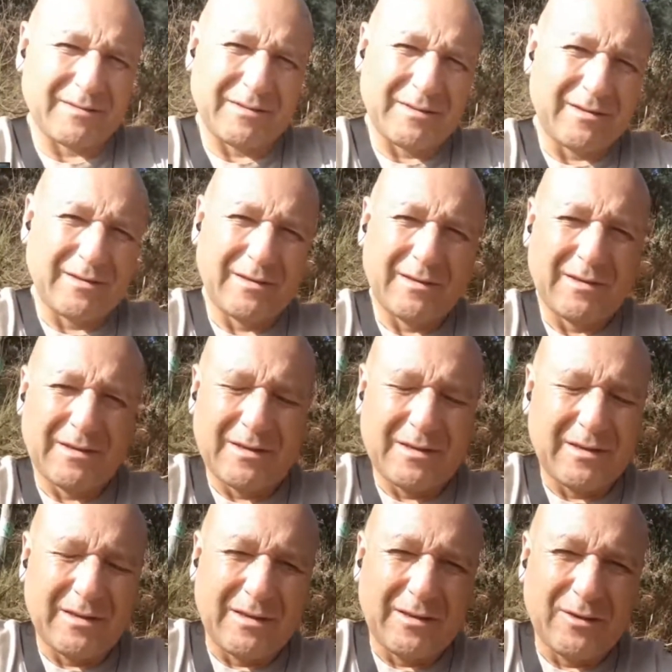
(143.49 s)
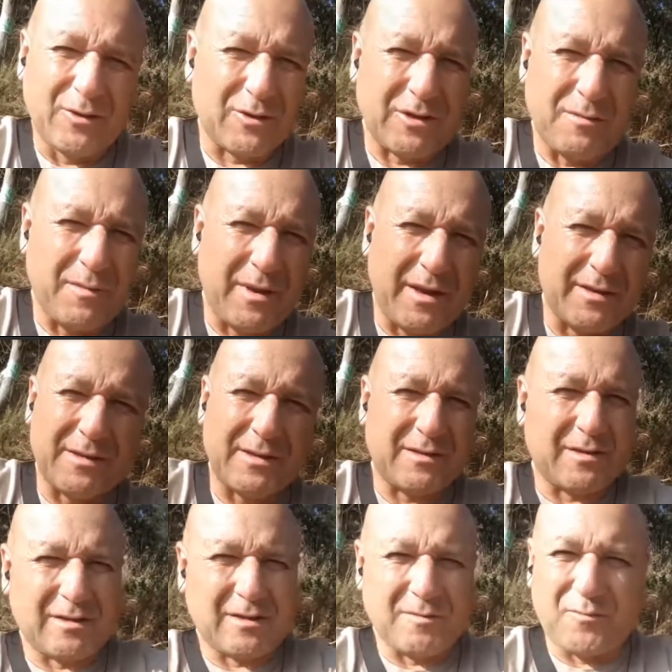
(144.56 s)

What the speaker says: president, because he doesn't deserve it.